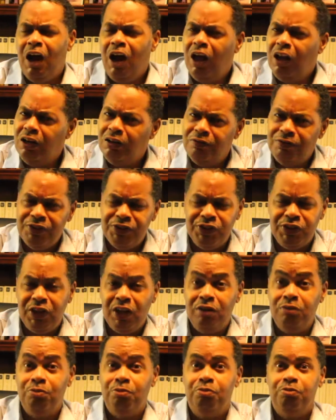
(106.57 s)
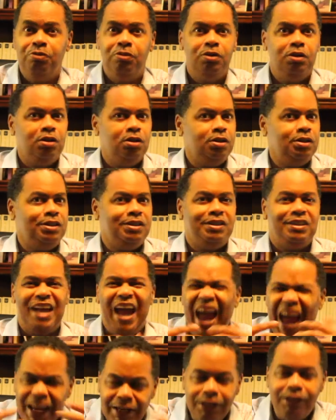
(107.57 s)
All of a sudden
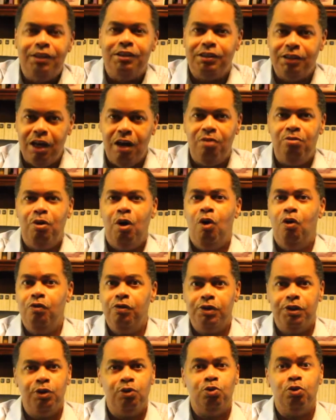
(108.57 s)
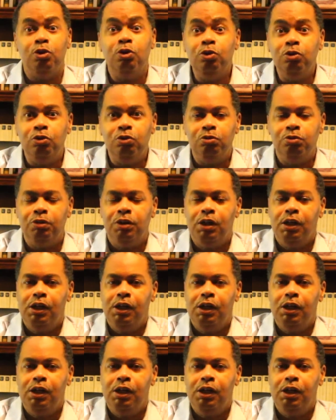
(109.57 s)
sadness come over the room.